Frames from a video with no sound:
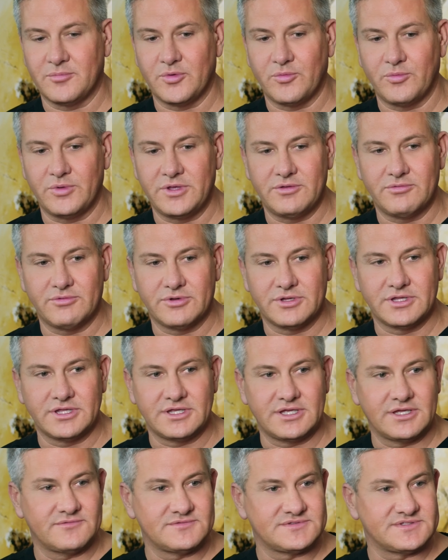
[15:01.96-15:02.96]
we
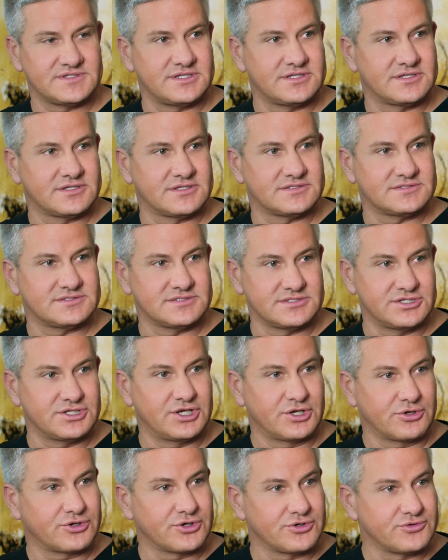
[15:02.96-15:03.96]
really have seen
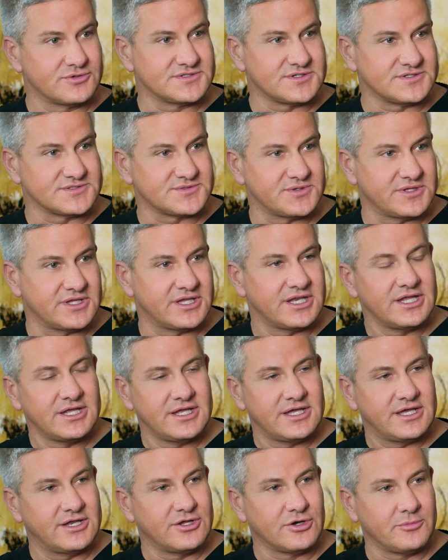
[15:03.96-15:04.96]
good results with it.
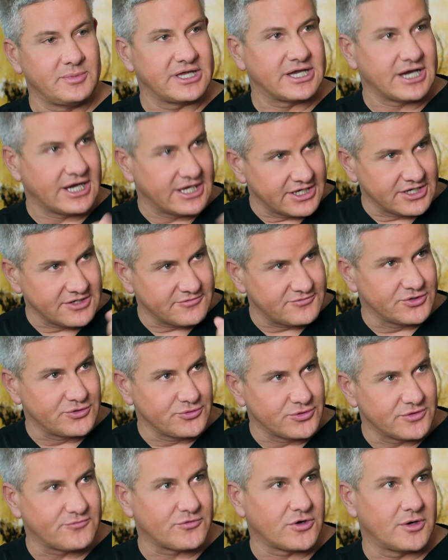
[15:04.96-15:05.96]
And he'll be kind enough to
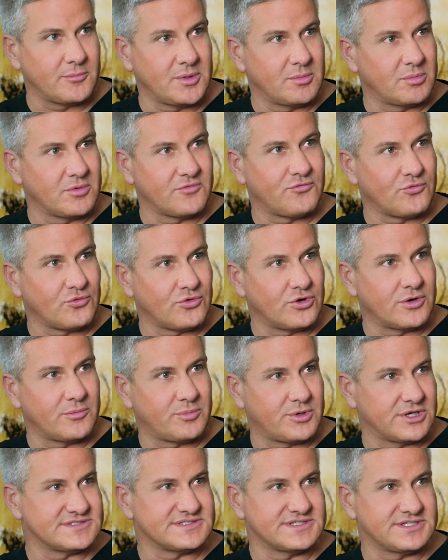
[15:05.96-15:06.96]
do it for me before a
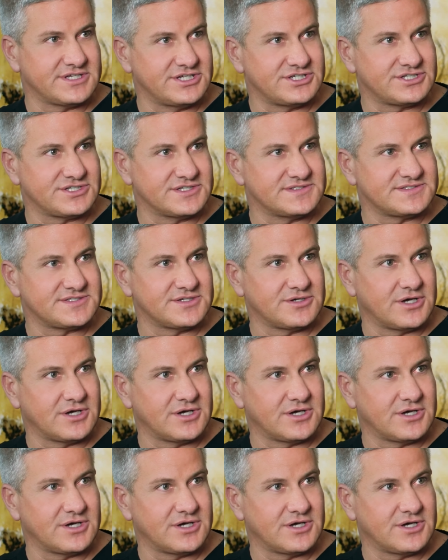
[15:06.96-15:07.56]
presentation, so